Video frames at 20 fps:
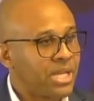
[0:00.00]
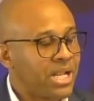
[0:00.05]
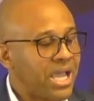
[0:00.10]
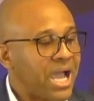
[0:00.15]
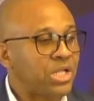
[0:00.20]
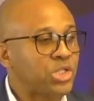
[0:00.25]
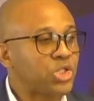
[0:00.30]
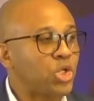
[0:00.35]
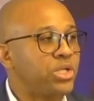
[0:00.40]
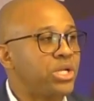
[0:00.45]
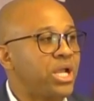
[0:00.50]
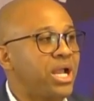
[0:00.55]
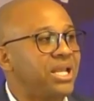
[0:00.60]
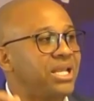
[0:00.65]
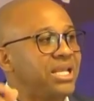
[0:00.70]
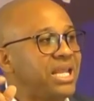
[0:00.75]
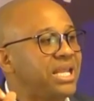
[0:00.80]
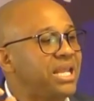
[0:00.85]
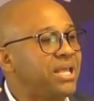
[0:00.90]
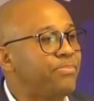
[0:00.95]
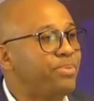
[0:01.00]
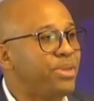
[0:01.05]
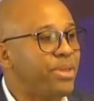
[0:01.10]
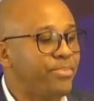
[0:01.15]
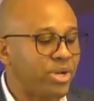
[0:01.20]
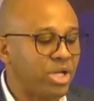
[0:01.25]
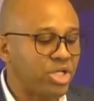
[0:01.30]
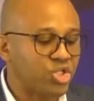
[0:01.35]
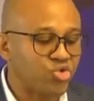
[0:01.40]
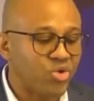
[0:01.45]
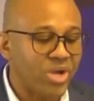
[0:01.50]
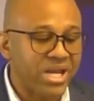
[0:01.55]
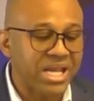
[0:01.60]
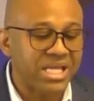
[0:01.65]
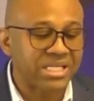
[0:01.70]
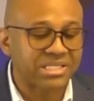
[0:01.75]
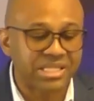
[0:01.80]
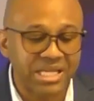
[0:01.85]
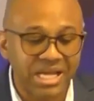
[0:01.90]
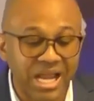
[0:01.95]
And so they are leading people astray.
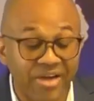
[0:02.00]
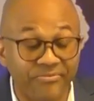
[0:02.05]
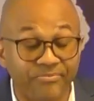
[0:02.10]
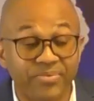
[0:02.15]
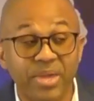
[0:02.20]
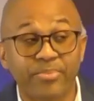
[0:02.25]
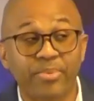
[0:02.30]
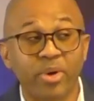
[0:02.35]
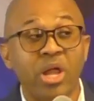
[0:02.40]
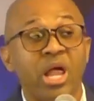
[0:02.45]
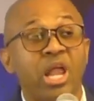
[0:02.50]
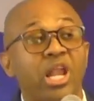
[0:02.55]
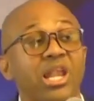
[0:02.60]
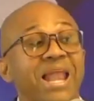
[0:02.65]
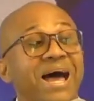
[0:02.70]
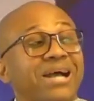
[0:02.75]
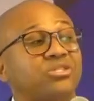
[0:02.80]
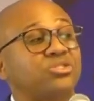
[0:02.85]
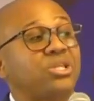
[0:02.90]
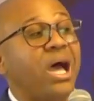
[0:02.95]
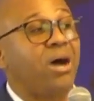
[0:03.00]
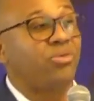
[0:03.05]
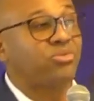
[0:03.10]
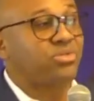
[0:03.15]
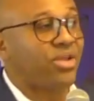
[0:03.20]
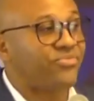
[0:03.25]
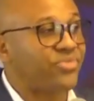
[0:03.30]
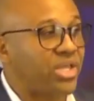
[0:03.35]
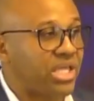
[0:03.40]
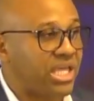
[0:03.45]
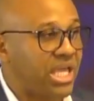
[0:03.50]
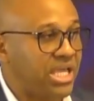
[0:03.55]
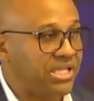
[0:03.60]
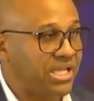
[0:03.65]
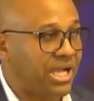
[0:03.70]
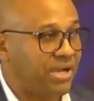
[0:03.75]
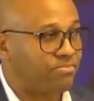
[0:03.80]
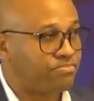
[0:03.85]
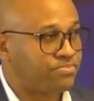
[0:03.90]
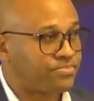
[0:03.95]
They still have people locked out of the
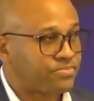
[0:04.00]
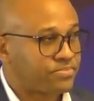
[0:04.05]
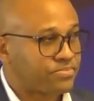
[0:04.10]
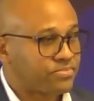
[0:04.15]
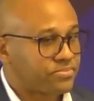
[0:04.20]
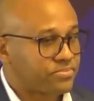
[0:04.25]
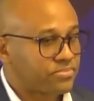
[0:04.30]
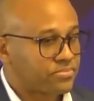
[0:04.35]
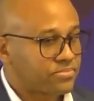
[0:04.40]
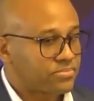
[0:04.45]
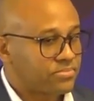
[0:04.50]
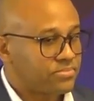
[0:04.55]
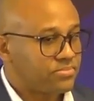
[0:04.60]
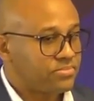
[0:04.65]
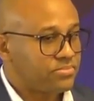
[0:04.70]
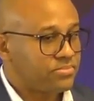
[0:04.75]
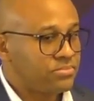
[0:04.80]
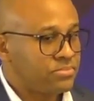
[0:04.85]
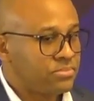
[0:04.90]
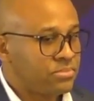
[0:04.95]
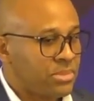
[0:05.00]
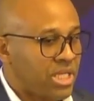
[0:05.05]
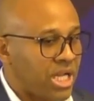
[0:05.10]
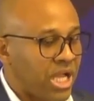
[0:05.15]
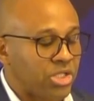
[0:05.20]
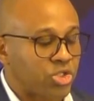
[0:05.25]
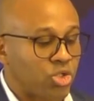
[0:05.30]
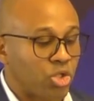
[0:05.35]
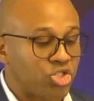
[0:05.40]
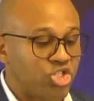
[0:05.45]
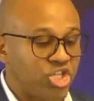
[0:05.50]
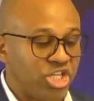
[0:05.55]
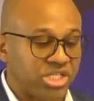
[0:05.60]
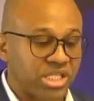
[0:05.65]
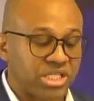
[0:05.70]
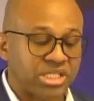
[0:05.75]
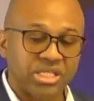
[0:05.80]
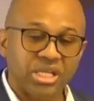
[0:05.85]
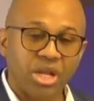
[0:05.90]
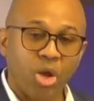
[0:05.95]
kingdom. And so
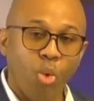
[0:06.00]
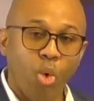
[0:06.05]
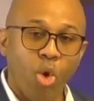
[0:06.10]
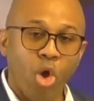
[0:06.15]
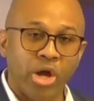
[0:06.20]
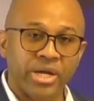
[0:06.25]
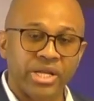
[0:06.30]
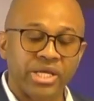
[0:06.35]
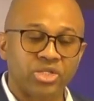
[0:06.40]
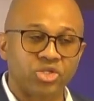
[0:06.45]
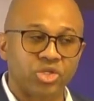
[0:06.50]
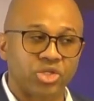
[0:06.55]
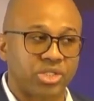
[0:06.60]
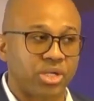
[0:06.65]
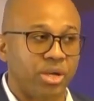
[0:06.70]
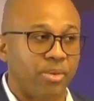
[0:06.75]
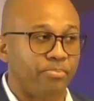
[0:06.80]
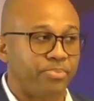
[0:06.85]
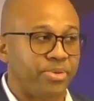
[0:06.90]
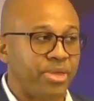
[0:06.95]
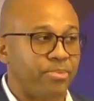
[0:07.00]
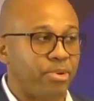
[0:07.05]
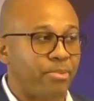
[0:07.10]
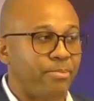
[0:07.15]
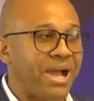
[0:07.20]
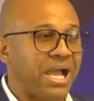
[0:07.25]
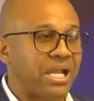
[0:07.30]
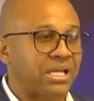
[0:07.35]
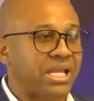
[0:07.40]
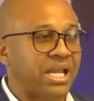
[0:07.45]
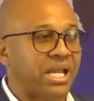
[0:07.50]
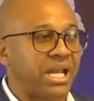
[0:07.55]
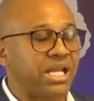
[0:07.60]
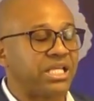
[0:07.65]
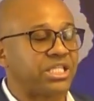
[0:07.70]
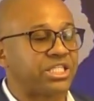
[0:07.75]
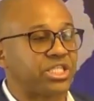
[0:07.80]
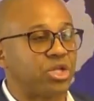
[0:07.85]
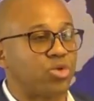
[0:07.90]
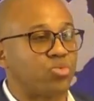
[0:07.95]
Jesus had a warning to some people back then, and
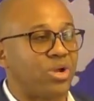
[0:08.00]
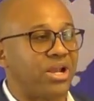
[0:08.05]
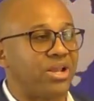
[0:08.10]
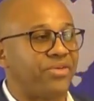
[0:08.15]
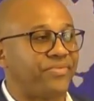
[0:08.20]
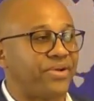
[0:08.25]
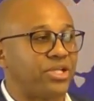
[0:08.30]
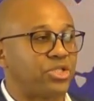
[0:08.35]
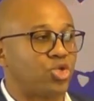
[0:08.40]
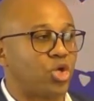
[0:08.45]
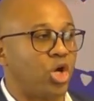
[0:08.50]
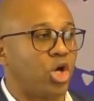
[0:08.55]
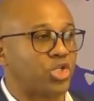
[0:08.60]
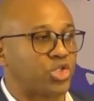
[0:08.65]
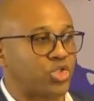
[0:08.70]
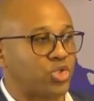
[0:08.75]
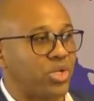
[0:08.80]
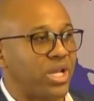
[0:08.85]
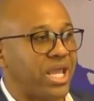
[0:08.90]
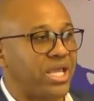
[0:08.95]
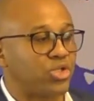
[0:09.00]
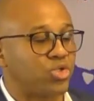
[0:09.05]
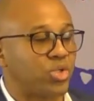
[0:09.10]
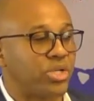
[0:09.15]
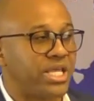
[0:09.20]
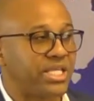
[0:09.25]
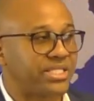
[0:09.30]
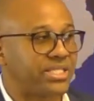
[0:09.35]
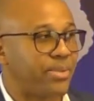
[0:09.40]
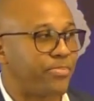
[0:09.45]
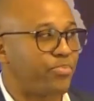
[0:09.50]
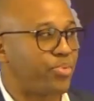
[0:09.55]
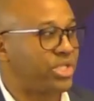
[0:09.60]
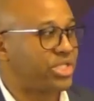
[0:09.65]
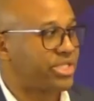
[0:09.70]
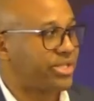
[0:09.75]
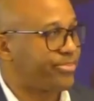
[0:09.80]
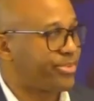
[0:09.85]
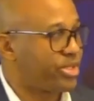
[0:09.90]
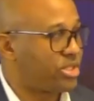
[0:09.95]
it's still relevant to us today in today's day
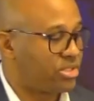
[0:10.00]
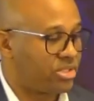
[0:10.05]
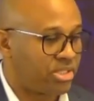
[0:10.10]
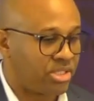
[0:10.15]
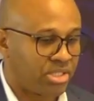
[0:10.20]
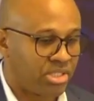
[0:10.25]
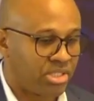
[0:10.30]
principle.